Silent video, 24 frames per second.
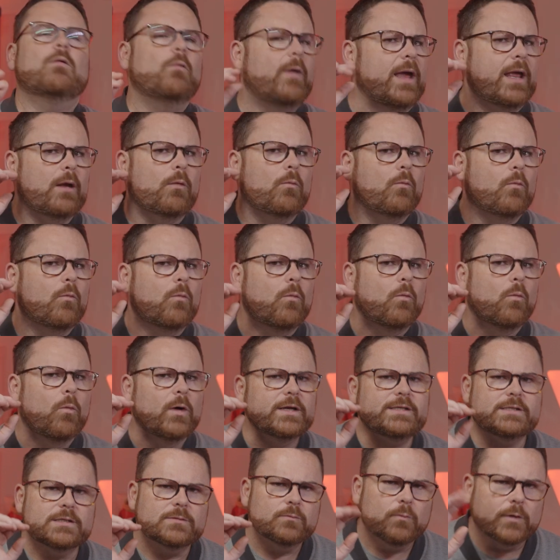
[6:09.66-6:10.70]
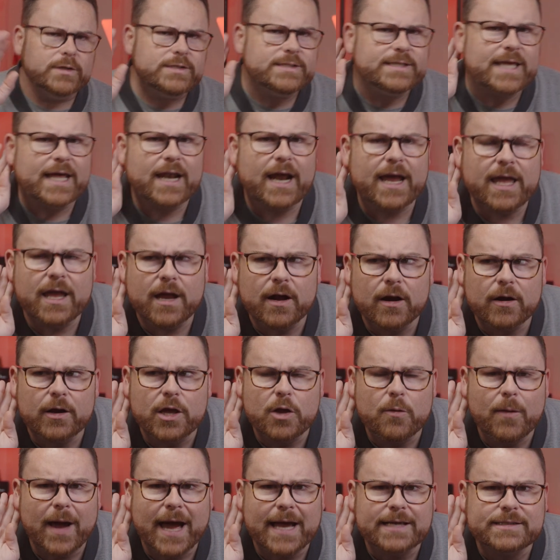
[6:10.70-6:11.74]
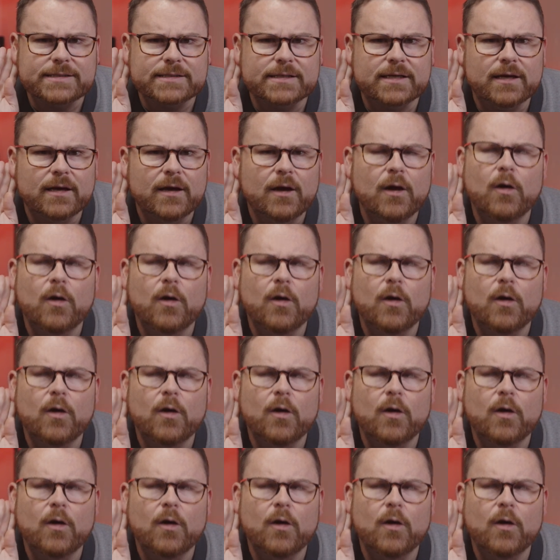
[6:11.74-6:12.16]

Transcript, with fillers: Wait, what's that I hear, you ask?